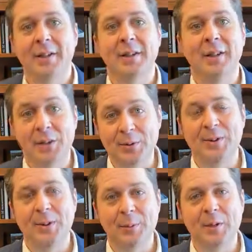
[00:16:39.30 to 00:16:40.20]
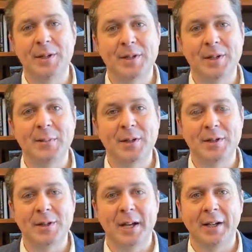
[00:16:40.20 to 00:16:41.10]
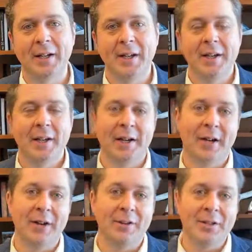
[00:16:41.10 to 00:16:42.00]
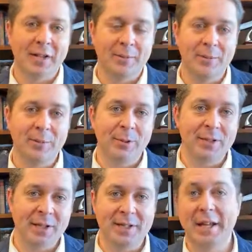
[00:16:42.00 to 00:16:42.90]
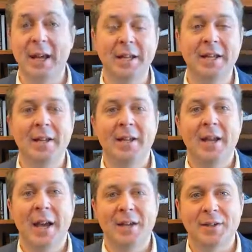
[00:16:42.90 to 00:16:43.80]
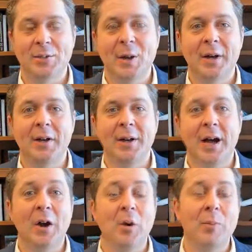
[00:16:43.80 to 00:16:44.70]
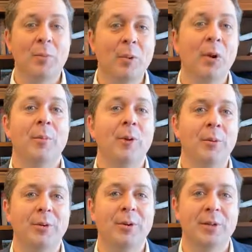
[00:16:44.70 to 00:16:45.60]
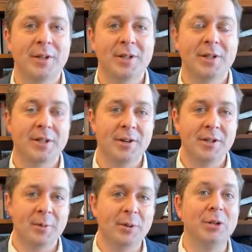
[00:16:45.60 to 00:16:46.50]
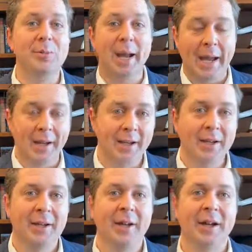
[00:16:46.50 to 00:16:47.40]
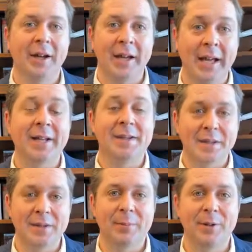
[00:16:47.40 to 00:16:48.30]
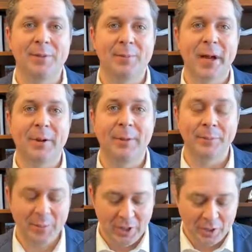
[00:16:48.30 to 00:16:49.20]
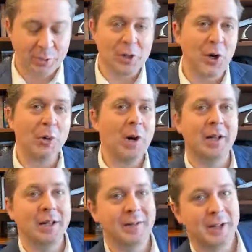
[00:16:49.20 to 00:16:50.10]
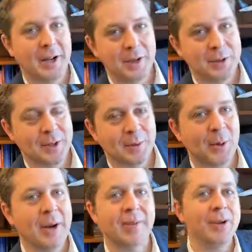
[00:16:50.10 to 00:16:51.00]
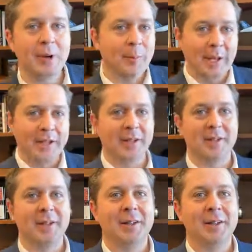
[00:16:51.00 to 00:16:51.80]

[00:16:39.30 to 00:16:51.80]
the use of the Emergency Measures Act. Uh, I understand Premier Jason Kenney has as well. I hope more and more premiers start to push back uh, against this abuse of power. You don't want to live in a country, whatever your opinion